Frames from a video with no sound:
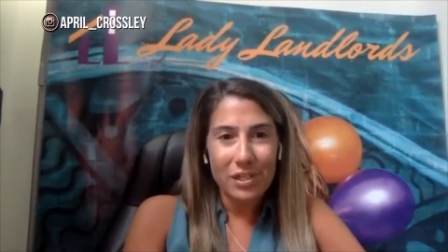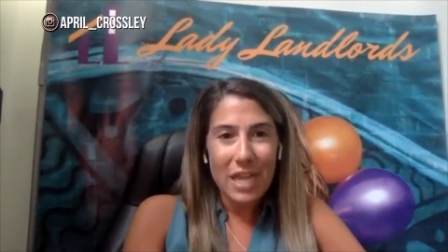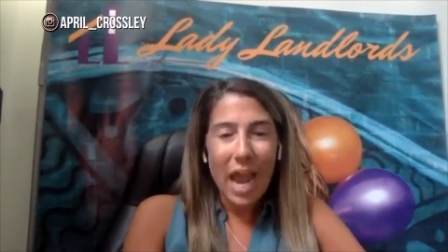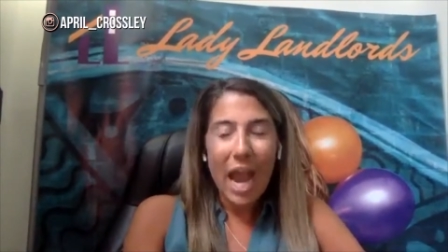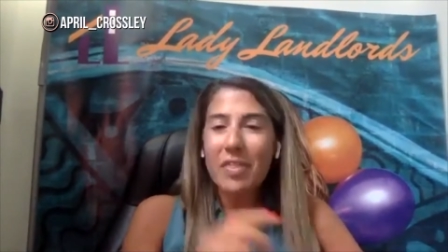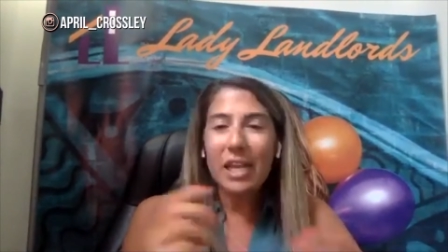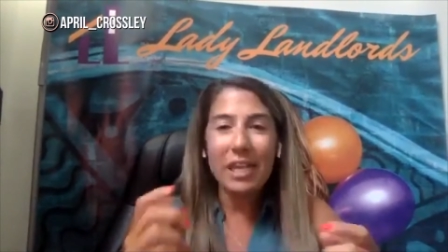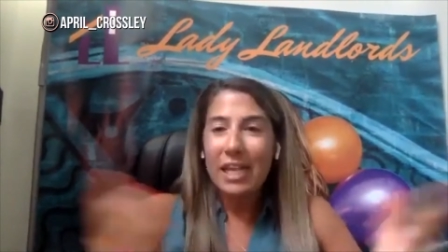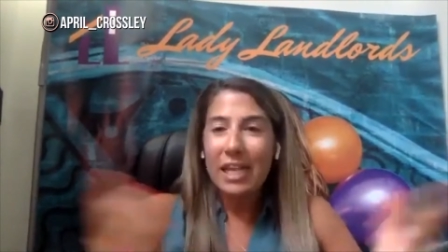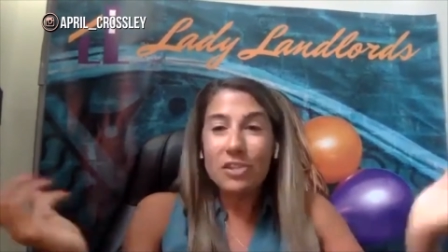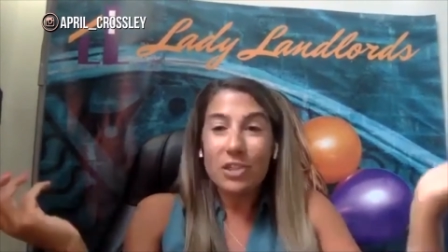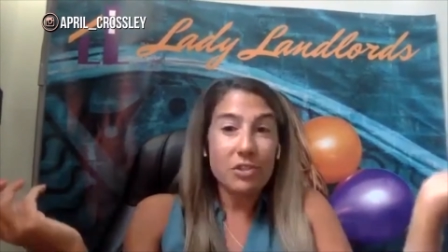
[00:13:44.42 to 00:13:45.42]
and then he
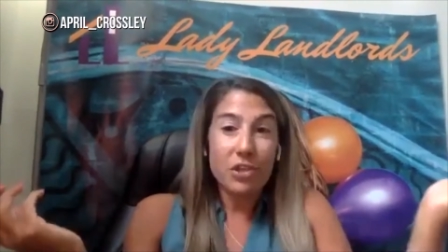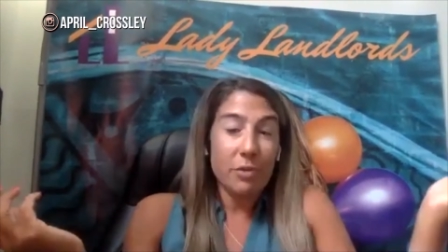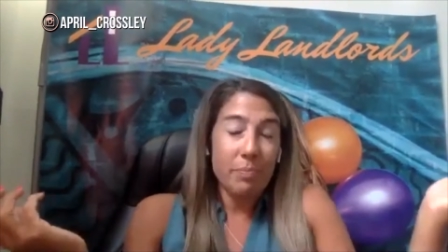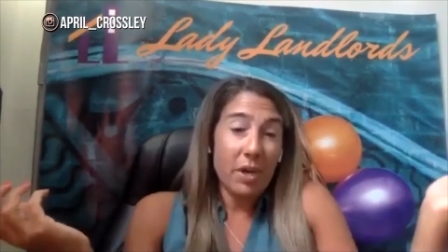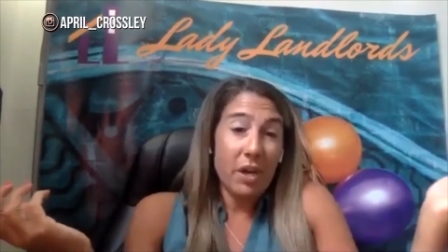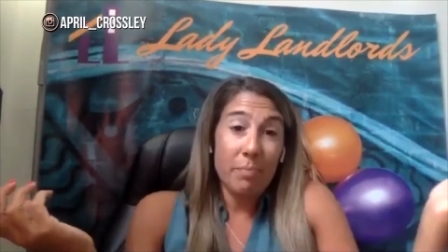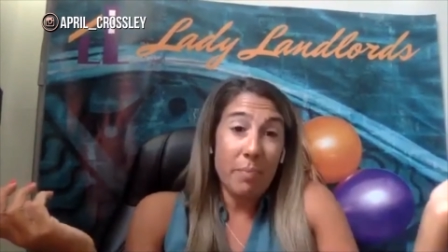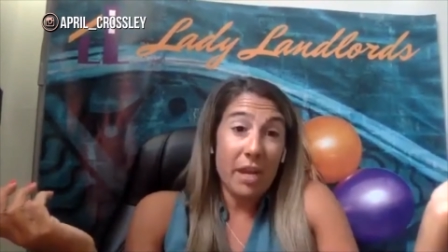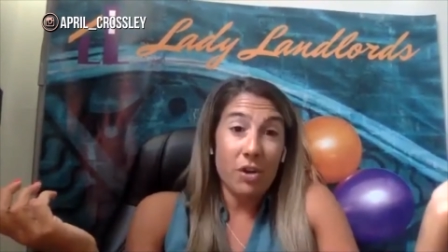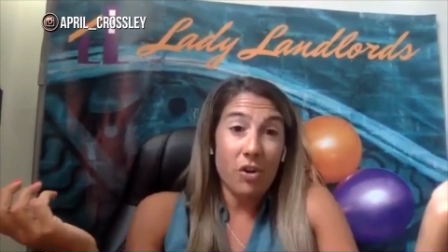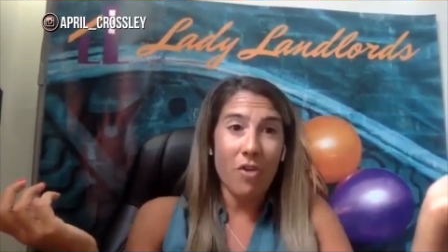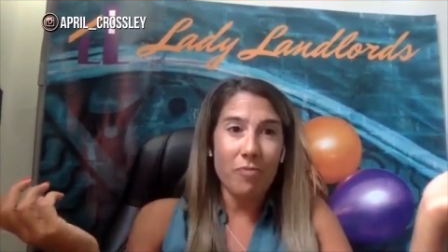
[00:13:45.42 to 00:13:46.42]
just took, put it, made it an
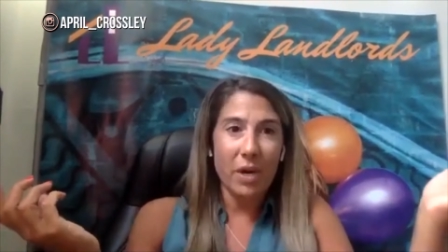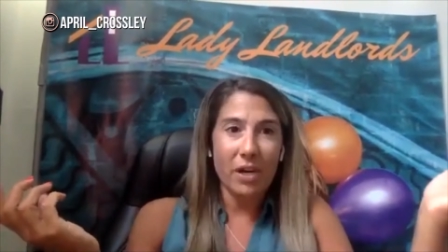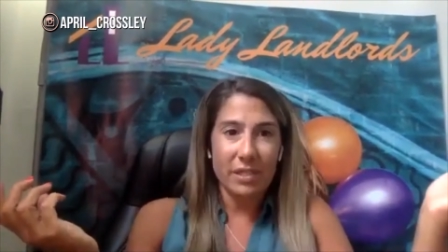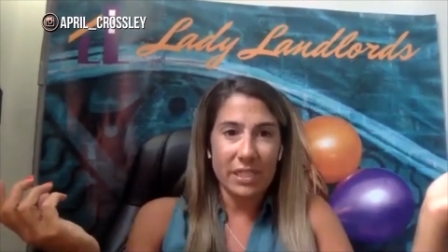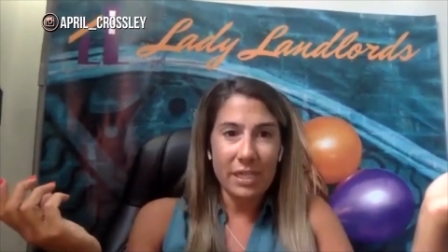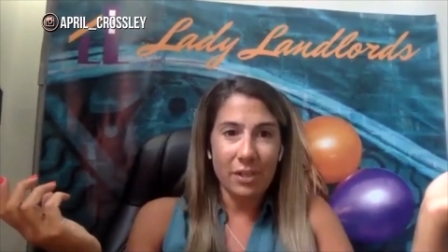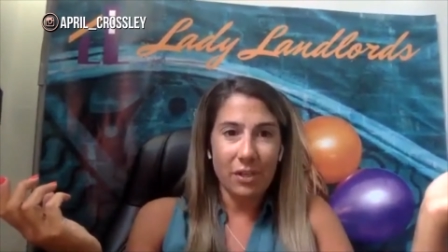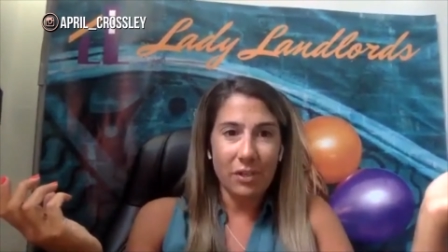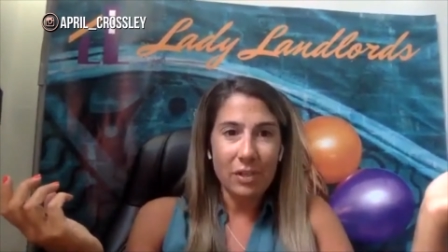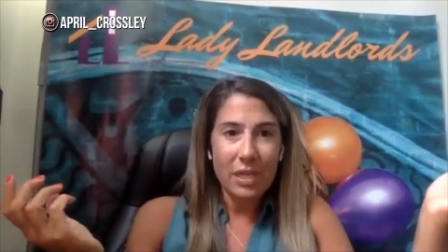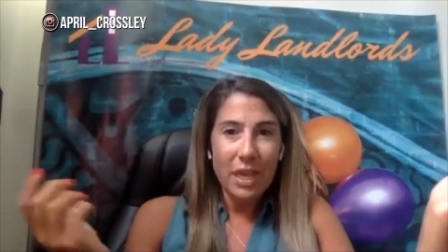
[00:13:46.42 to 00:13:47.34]
off market deal.